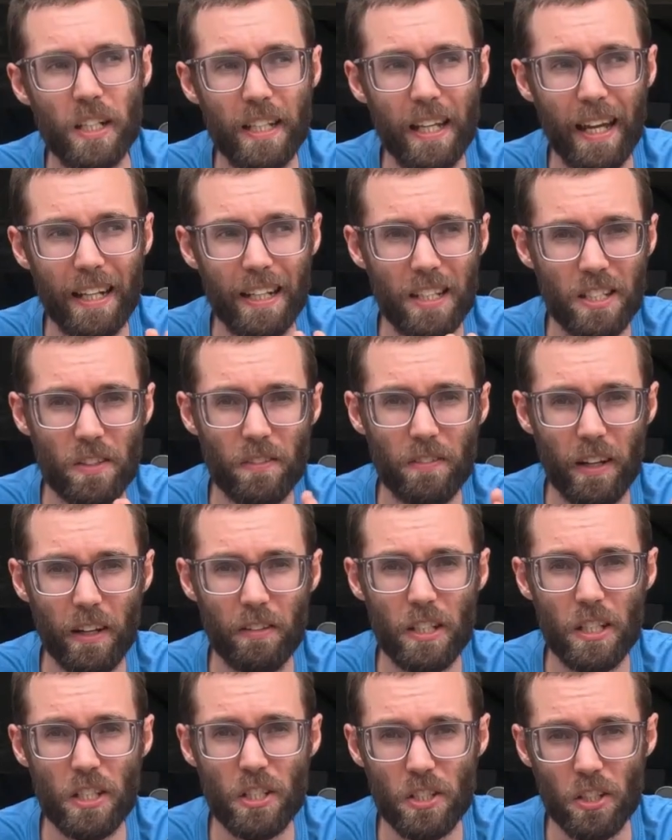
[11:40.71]
again is a
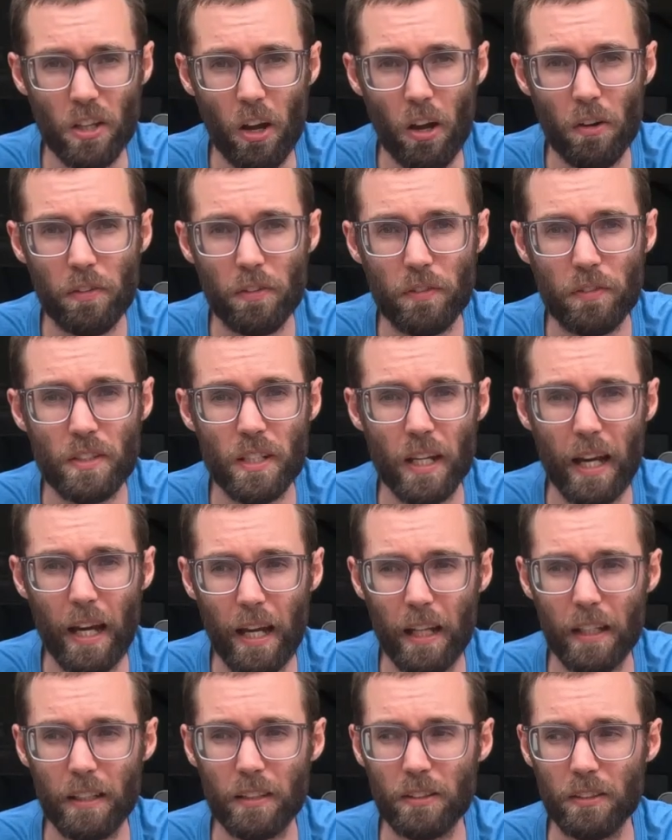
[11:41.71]
very soft
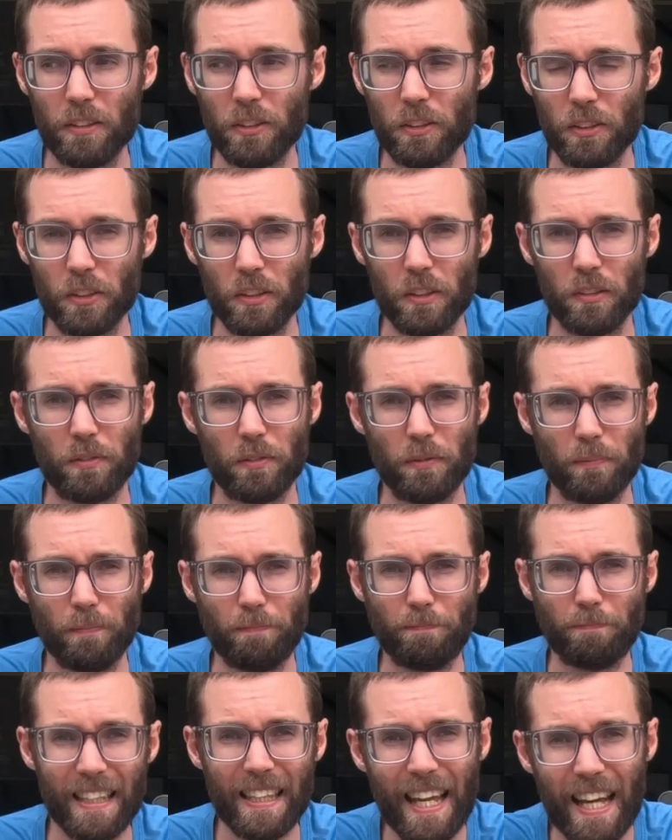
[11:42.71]
and sort
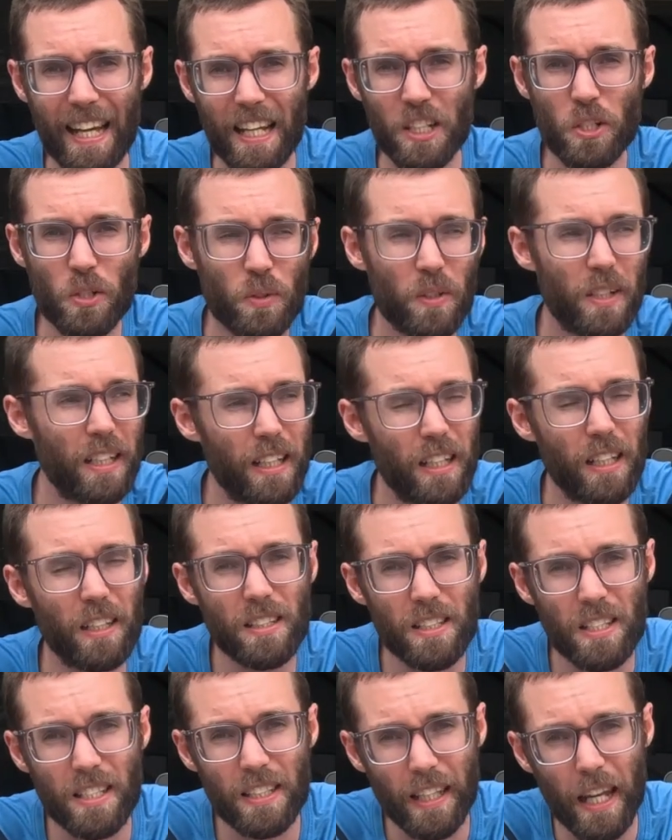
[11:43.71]
of laterally
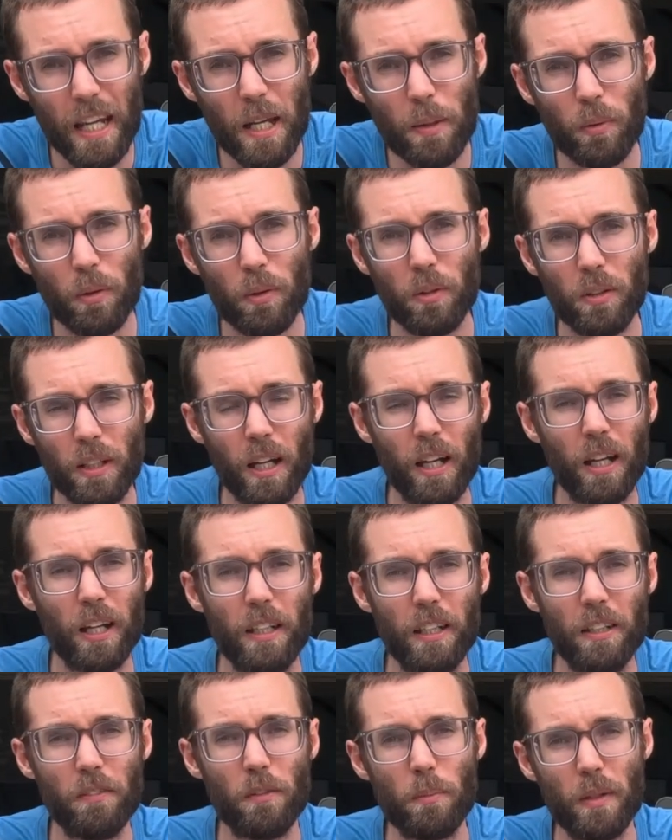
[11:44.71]
unstable
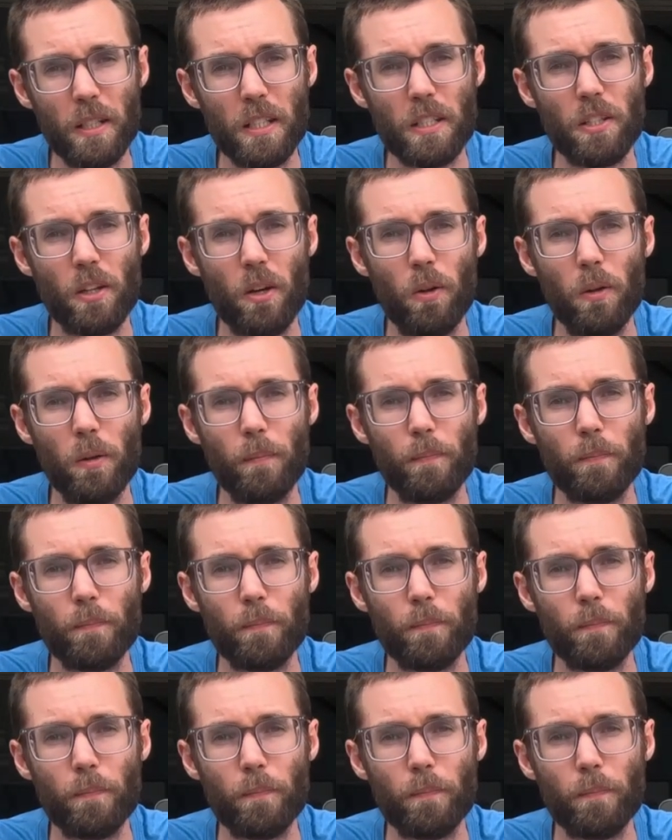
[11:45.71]
kind of a midsole,